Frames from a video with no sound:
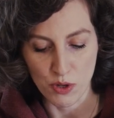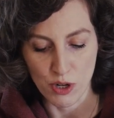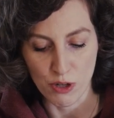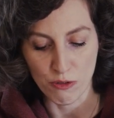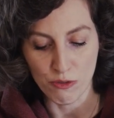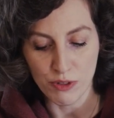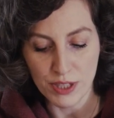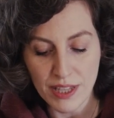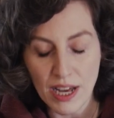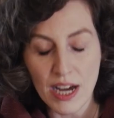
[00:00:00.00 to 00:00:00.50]

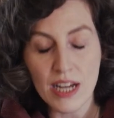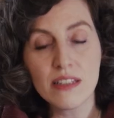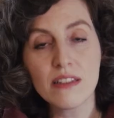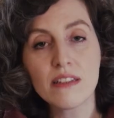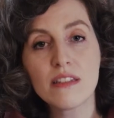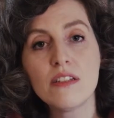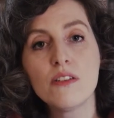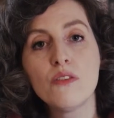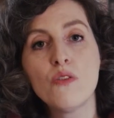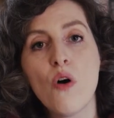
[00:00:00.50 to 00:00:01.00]
her
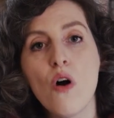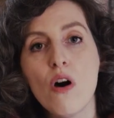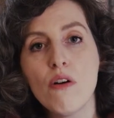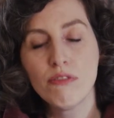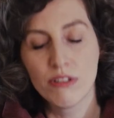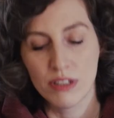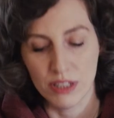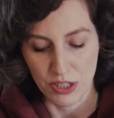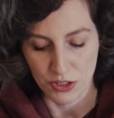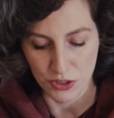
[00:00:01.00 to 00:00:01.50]
without the
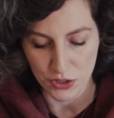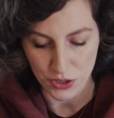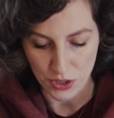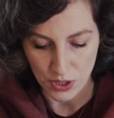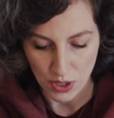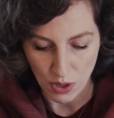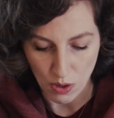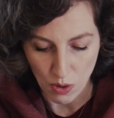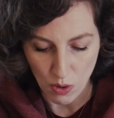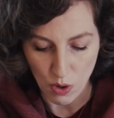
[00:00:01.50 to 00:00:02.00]

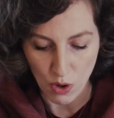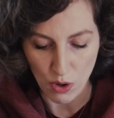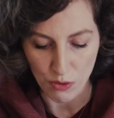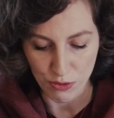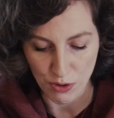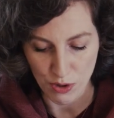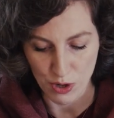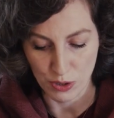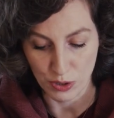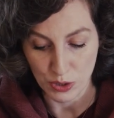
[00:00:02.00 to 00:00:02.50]
knowledge
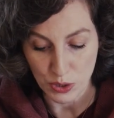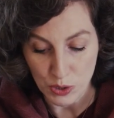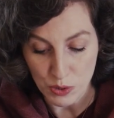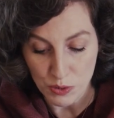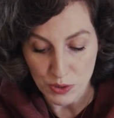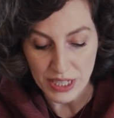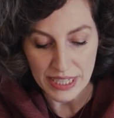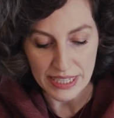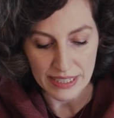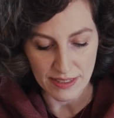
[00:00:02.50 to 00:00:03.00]
of her
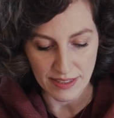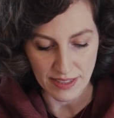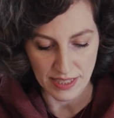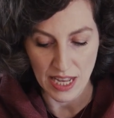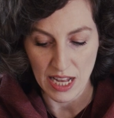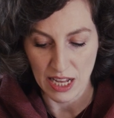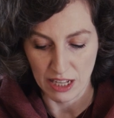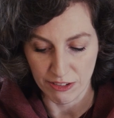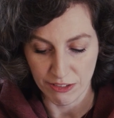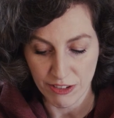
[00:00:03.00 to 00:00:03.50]
unique
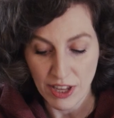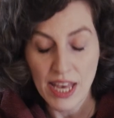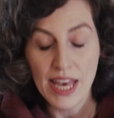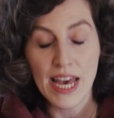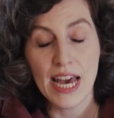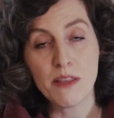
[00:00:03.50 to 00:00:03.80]
self.